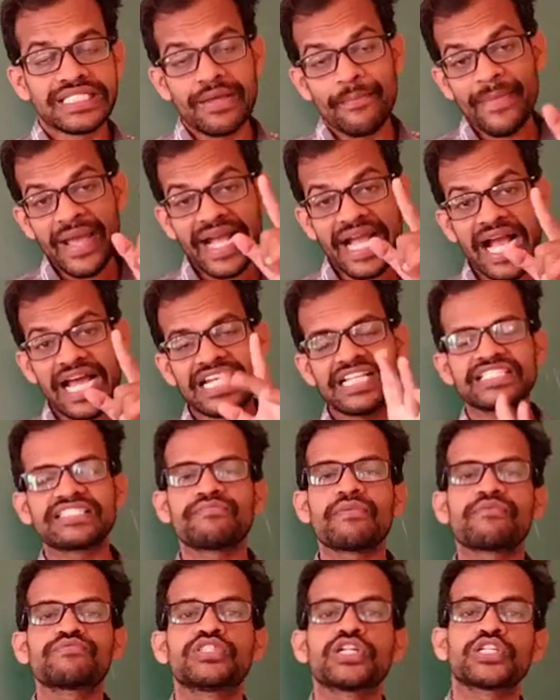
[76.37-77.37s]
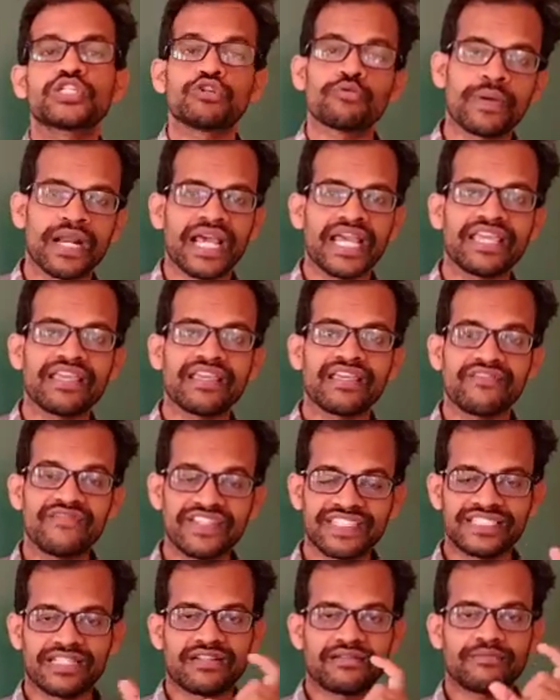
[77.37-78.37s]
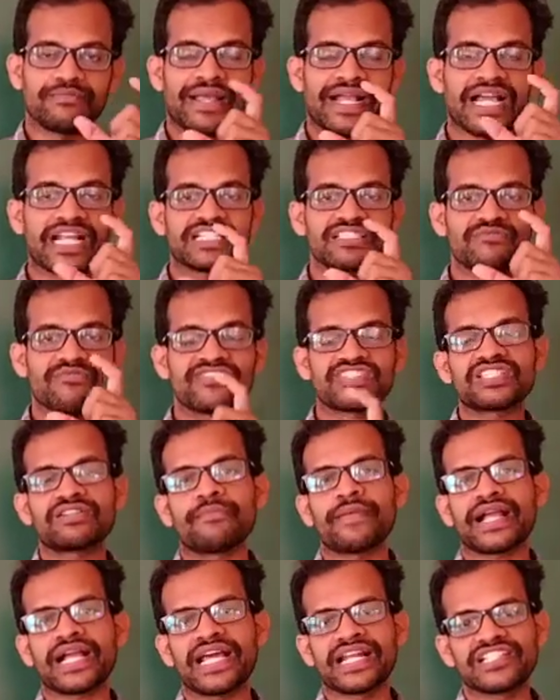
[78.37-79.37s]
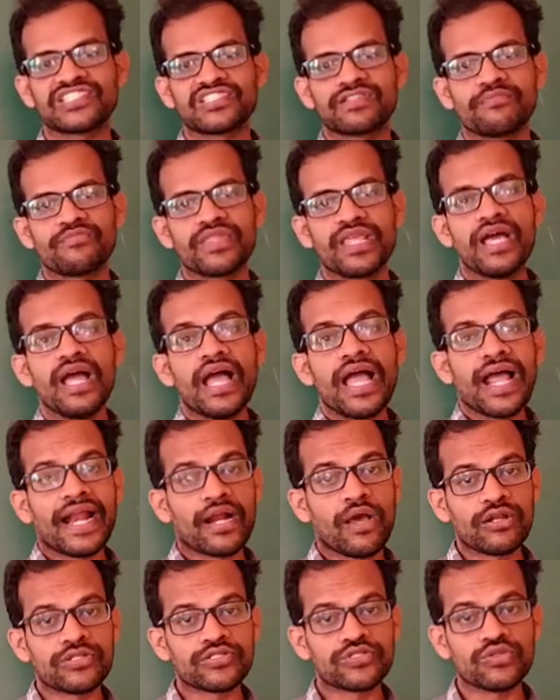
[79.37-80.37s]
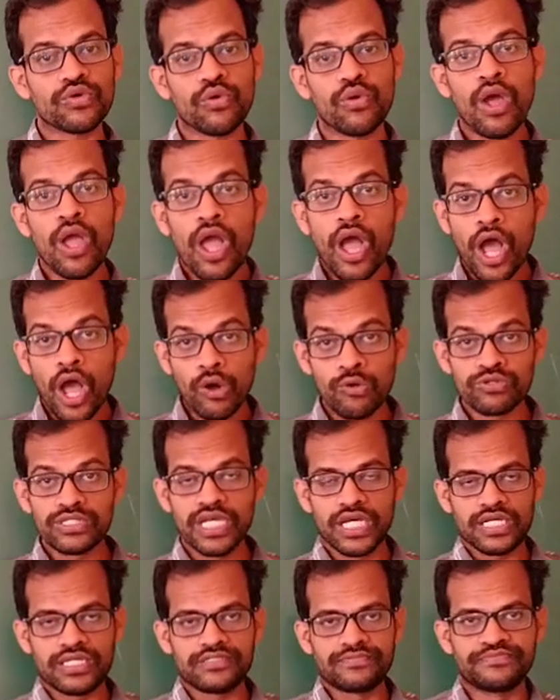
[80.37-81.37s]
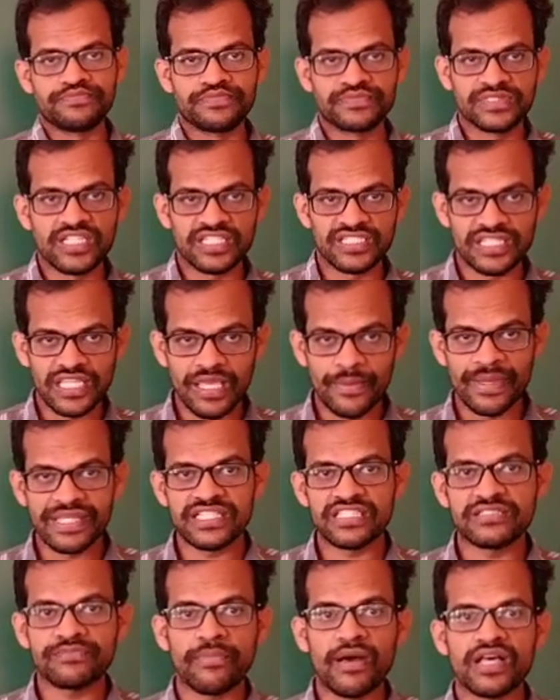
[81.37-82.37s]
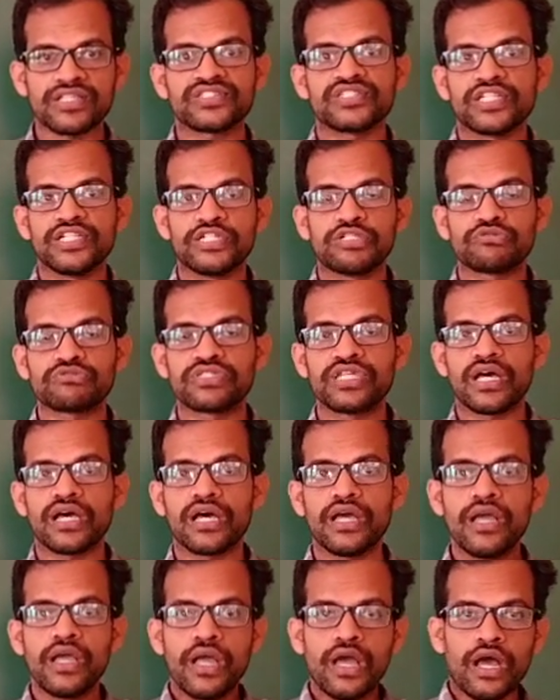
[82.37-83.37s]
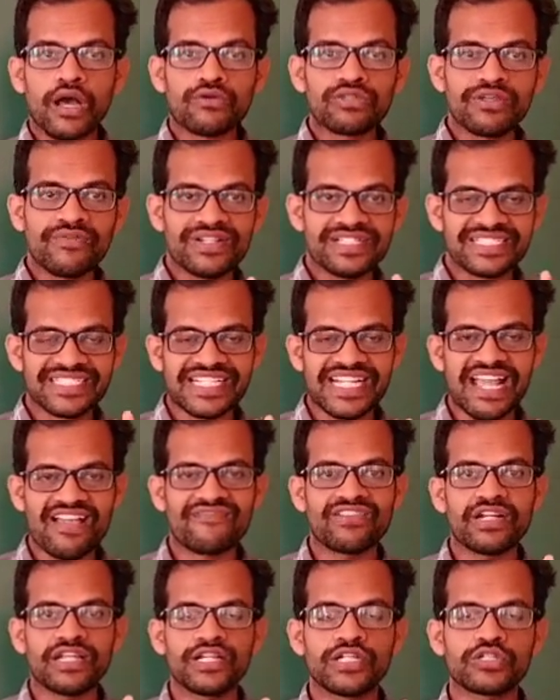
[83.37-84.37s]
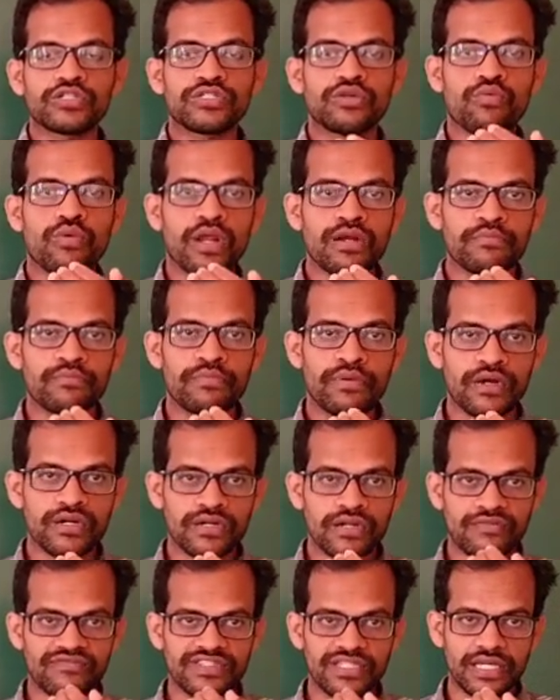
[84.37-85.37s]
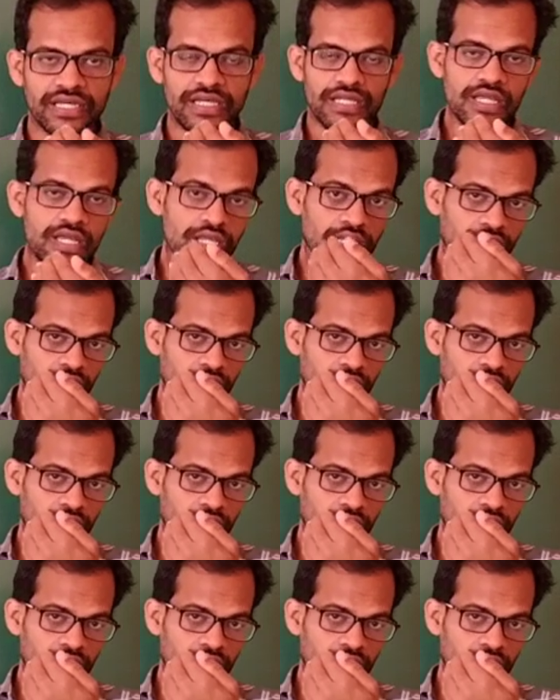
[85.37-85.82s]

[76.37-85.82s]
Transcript: the mechanism of the human eye, vision mechanism, and also how this images pass into how they will travel into the one part of the